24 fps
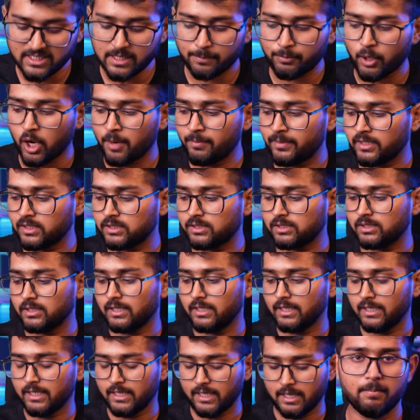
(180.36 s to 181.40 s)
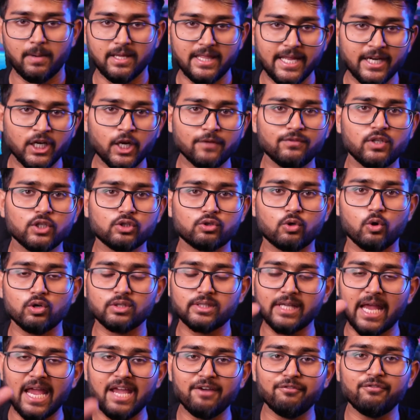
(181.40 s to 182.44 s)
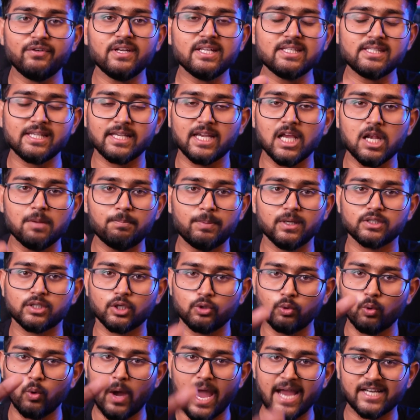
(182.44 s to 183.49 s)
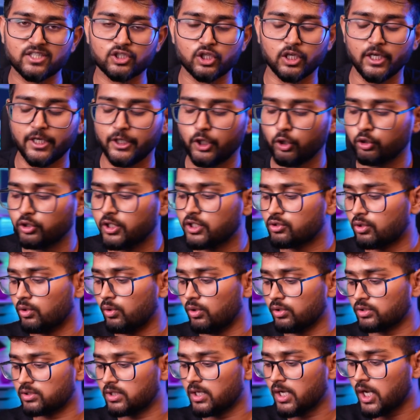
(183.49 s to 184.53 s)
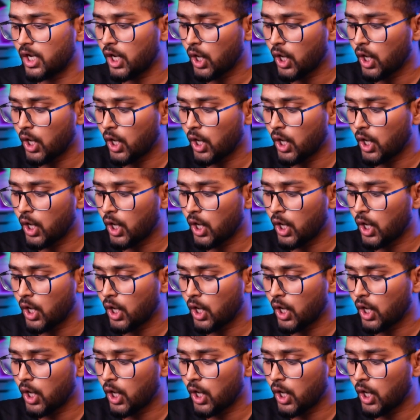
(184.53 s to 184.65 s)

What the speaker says: is the promise? By the end of this course, every single person who actually took this course